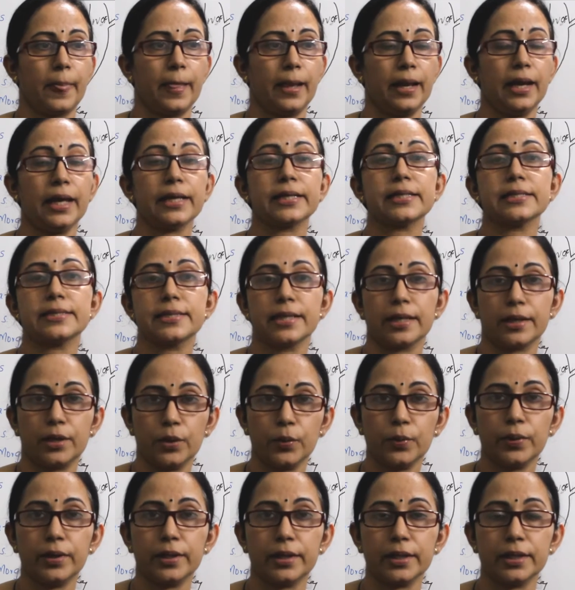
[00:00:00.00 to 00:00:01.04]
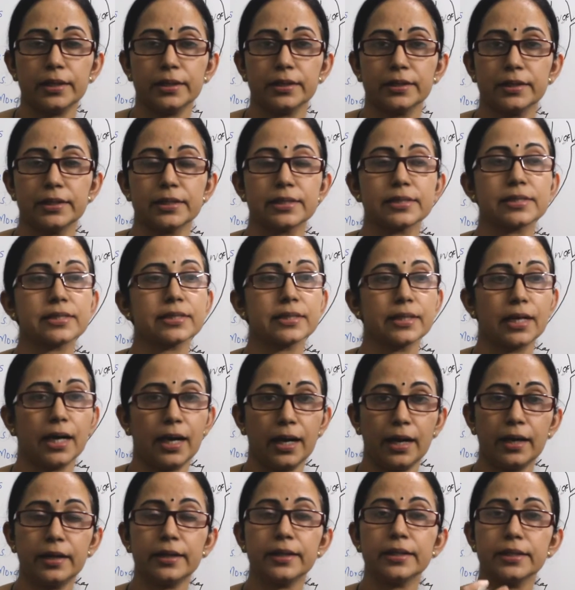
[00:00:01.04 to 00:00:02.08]
Like a security, there is
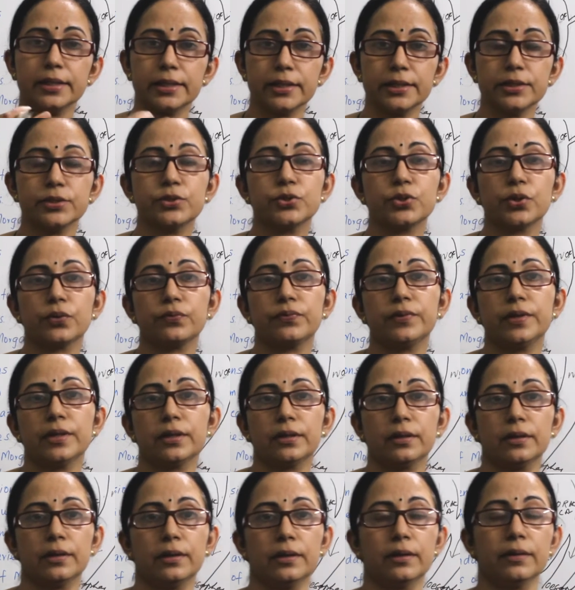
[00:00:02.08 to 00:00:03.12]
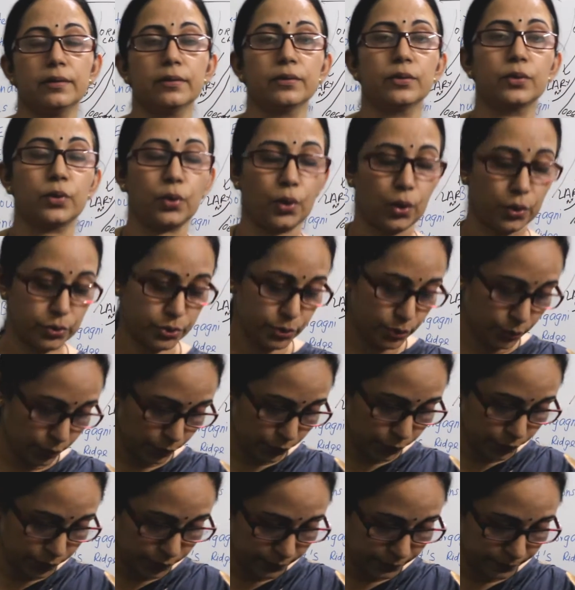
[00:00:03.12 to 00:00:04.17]
guard in each of the
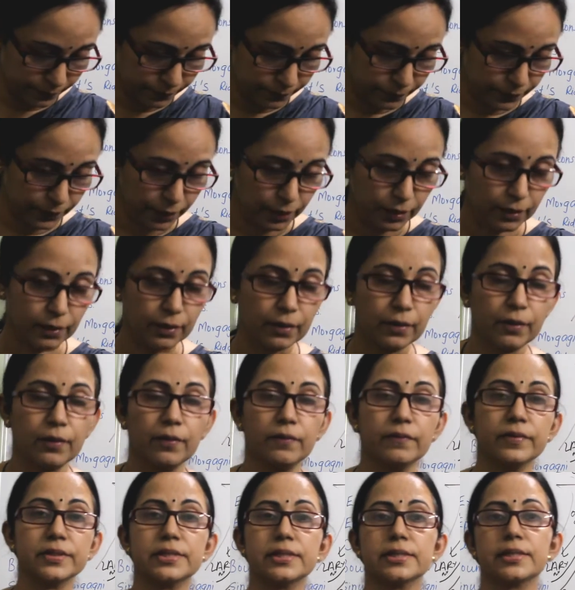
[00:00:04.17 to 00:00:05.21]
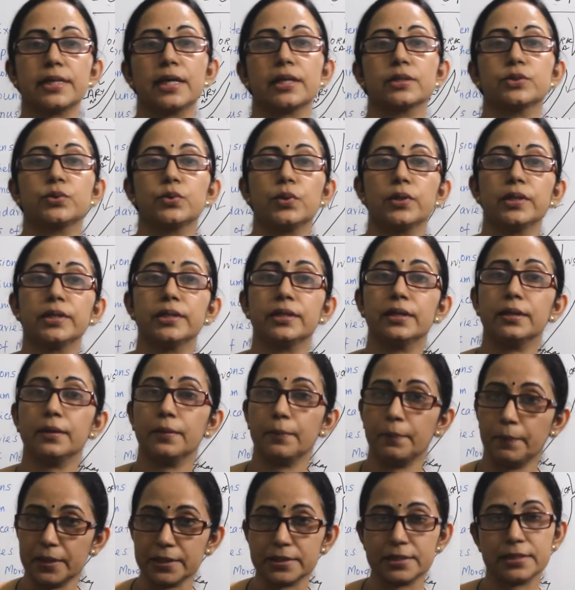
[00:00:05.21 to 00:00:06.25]
crossroad, which is actually the
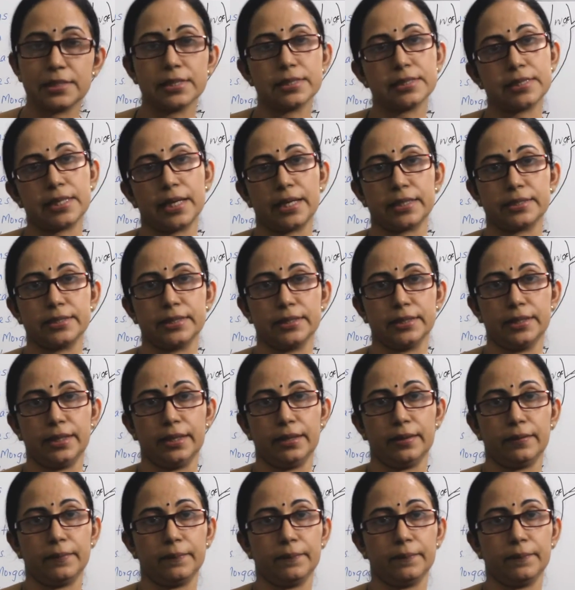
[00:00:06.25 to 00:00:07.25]
muscles acting there.